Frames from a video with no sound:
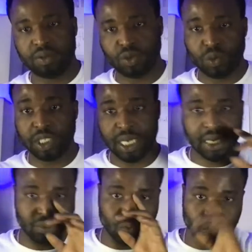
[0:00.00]
Twitch
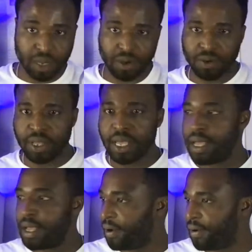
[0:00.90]
as well.
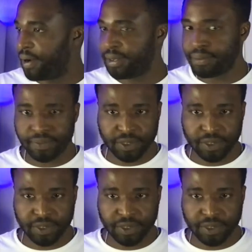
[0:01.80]
All right.